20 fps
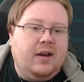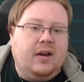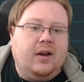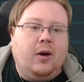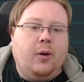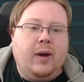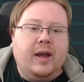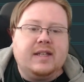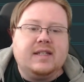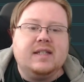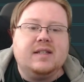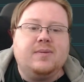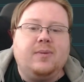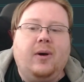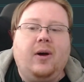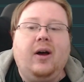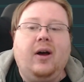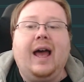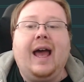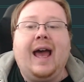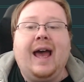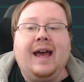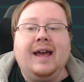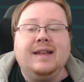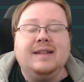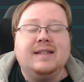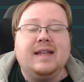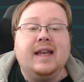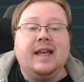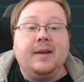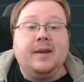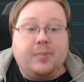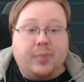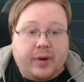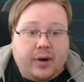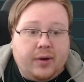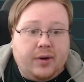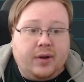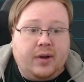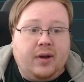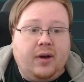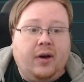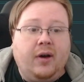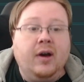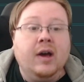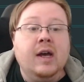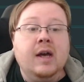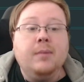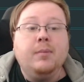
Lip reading: Oasis Wall as a protocol,